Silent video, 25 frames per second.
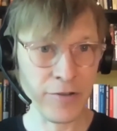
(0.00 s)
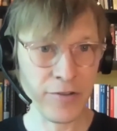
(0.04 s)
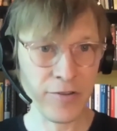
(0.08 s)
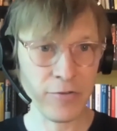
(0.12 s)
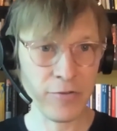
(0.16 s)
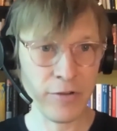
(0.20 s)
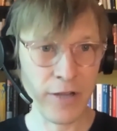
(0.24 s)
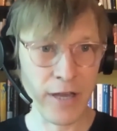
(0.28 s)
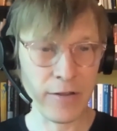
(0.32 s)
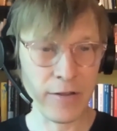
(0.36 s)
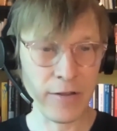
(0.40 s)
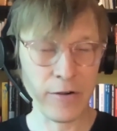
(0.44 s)

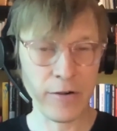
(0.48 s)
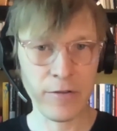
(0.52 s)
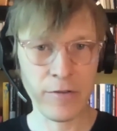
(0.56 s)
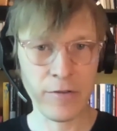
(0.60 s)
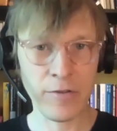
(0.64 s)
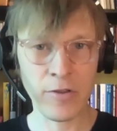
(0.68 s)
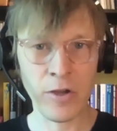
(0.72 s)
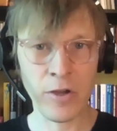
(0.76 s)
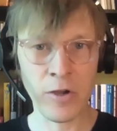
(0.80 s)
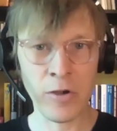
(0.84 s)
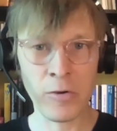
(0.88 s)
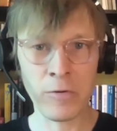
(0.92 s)
together.
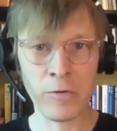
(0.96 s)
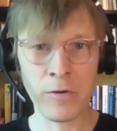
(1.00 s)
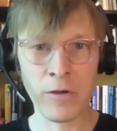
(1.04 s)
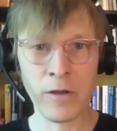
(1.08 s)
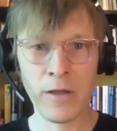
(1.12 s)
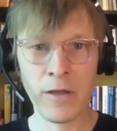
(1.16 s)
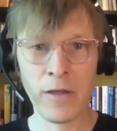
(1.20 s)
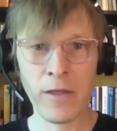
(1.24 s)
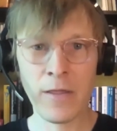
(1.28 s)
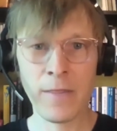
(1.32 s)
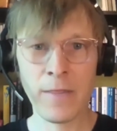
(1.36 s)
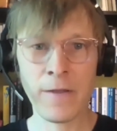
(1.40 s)
So
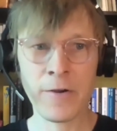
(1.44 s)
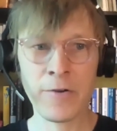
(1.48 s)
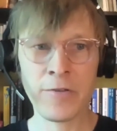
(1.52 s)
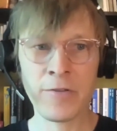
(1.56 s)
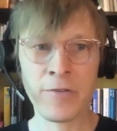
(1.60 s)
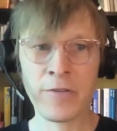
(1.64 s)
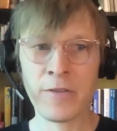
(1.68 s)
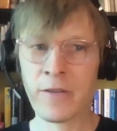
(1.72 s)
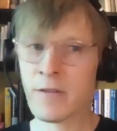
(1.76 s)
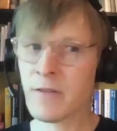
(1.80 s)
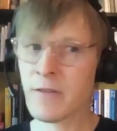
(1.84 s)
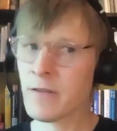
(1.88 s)

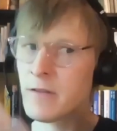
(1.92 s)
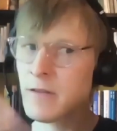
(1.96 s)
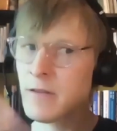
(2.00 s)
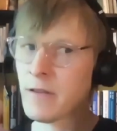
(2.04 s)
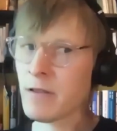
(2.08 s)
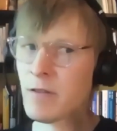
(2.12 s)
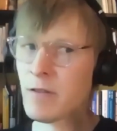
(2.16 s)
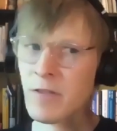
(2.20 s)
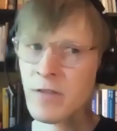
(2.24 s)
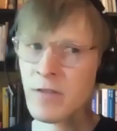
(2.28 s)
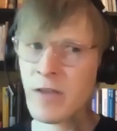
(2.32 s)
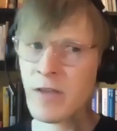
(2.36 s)
there's this
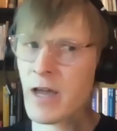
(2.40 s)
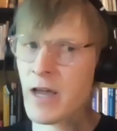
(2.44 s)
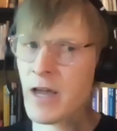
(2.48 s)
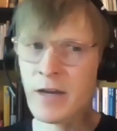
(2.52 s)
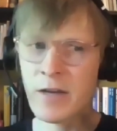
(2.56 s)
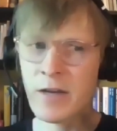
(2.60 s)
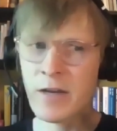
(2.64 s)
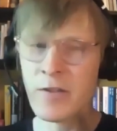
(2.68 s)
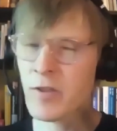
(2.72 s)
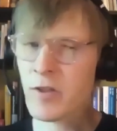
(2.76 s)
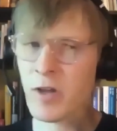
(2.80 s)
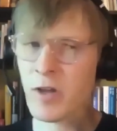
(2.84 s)

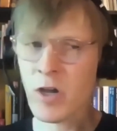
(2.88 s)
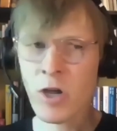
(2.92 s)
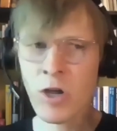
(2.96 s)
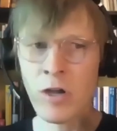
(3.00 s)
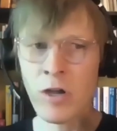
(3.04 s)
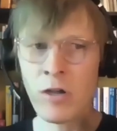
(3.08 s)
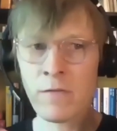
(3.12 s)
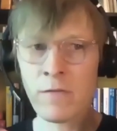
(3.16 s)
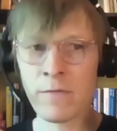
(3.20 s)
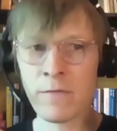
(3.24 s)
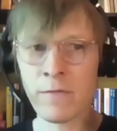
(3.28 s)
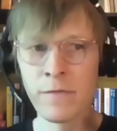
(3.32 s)
sense
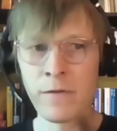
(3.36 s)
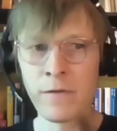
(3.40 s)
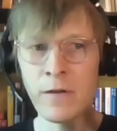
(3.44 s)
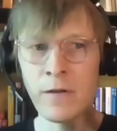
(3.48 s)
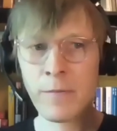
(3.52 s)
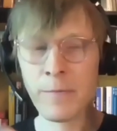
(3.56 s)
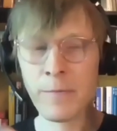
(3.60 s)
of,